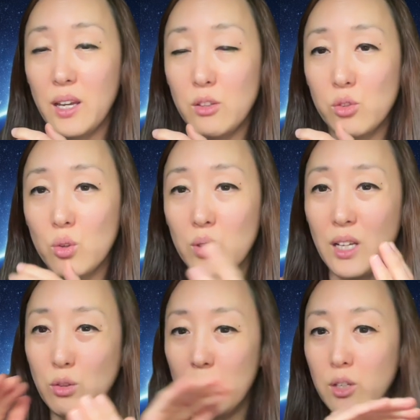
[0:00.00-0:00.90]
And so
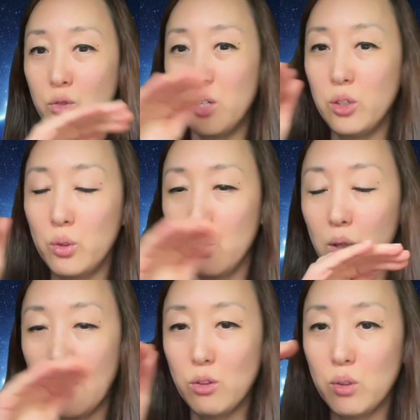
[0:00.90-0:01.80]
that's why trying to
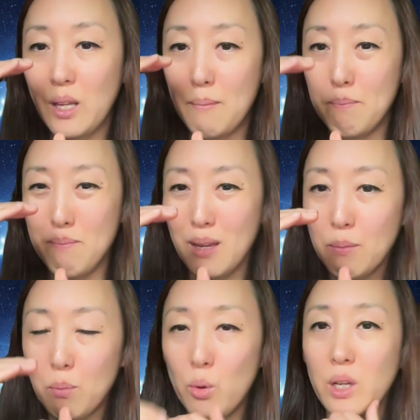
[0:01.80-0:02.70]
get to that
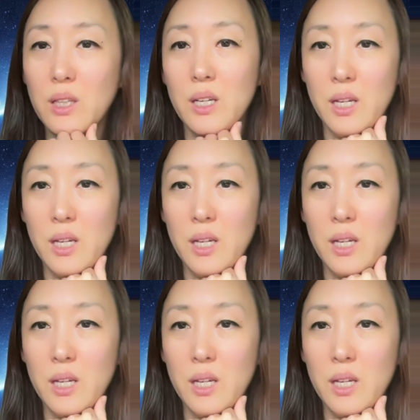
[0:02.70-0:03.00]
midpoint